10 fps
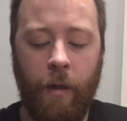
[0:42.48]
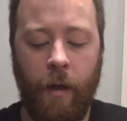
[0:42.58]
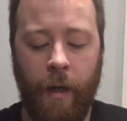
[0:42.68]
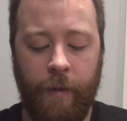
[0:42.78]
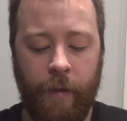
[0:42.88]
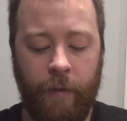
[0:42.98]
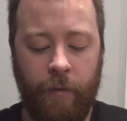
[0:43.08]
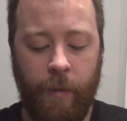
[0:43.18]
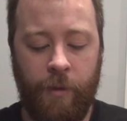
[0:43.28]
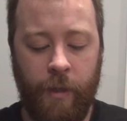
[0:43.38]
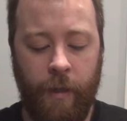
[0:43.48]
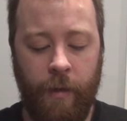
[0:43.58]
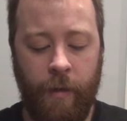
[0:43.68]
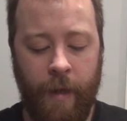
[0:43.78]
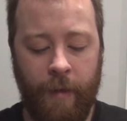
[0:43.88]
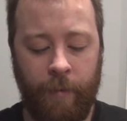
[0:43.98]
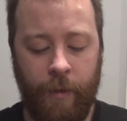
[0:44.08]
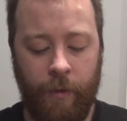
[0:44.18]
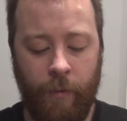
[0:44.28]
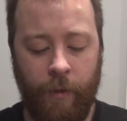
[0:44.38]
uh, in the description as I've
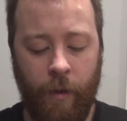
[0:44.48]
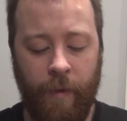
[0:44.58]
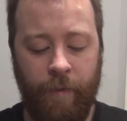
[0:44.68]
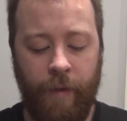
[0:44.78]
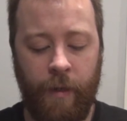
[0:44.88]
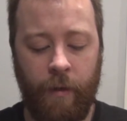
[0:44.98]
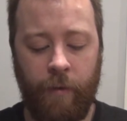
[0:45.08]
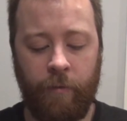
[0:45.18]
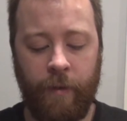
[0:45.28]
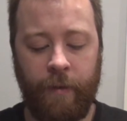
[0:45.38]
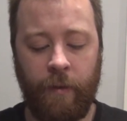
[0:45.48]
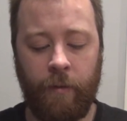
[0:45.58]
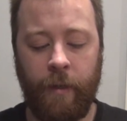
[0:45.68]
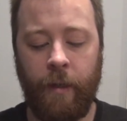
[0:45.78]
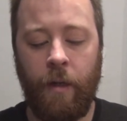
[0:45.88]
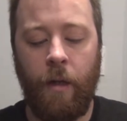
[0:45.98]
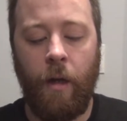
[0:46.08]
been doing with all my videos recently.